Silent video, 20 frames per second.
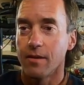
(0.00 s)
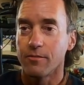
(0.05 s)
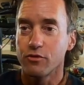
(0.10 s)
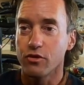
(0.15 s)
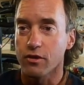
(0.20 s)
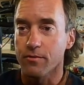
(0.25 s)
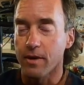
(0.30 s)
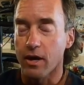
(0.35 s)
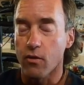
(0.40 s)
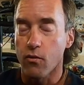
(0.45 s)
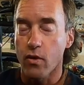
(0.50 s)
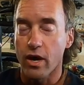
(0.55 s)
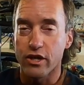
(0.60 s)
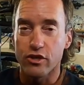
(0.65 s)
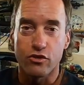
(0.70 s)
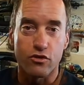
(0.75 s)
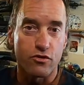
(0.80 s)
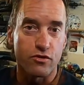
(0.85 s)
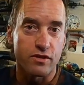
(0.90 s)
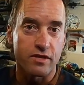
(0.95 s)
took my wet
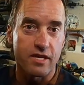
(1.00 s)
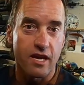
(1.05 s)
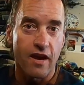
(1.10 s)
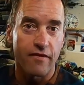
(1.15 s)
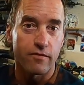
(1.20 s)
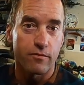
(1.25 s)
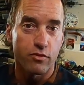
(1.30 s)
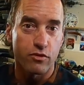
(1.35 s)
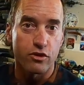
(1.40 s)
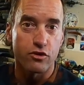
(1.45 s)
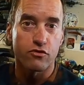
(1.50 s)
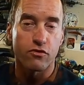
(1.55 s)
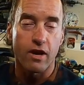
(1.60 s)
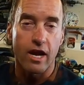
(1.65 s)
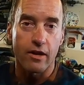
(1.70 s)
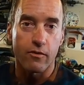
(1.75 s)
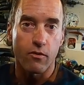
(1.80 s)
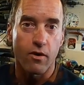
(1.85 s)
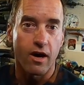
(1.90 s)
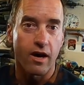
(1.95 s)
jersey off and put a
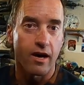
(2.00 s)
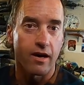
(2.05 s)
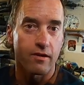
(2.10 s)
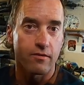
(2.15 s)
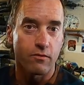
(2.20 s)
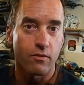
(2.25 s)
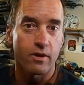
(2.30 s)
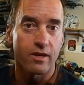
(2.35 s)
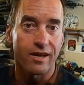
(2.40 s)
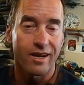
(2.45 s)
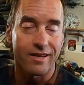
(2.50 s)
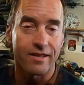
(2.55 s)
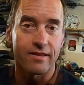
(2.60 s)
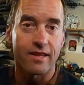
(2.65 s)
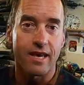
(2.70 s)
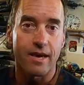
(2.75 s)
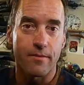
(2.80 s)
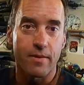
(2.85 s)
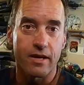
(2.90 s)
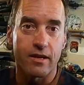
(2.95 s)
dry one on, and
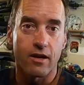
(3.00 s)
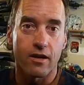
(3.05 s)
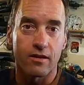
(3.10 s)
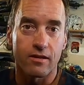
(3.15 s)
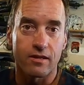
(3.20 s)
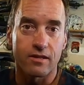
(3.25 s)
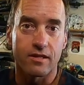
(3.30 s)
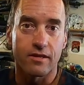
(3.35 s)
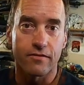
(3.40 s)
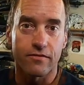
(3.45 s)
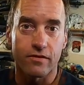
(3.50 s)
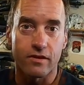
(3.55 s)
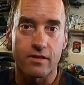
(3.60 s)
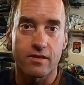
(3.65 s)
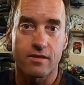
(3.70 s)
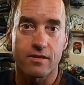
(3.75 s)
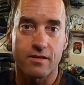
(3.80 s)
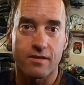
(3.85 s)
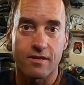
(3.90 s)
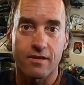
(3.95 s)
that made all the
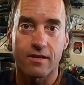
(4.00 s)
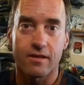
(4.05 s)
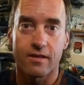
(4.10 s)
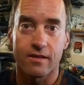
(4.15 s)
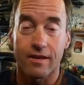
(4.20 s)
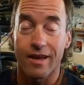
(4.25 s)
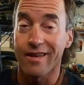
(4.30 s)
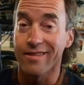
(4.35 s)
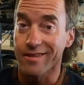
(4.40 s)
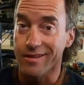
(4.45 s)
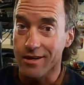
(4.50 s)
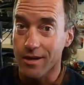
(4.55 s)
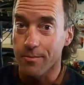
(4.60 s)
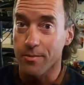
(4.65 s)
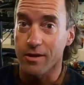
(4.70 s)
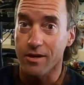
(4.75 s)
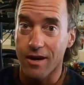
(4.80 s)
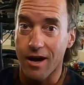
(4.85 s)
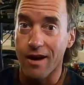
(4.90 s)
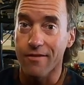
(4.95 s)
difference. And the cup
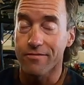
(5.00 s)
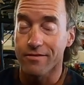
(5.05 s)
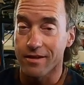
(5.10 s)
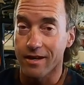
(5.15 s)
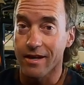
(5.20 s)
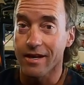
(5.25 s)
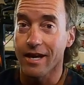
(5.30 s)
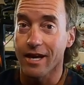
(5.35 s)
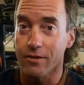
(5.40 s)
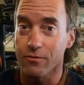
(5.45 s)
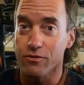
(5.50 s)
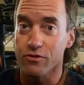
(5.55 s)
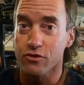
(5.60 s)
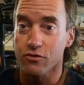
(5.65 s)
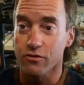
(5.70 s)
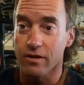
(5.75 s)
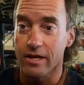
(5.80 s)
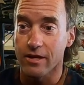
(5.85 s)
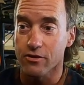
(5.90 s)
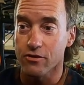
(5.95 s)
of coffee I had was
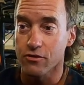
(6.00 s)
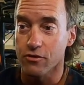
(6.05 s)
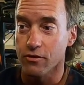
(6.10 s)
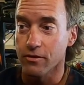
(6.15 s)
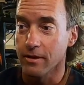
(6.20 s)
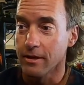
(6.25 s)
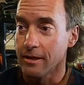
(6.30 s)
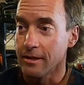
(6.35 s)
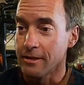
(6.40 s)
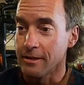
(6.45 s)
great too.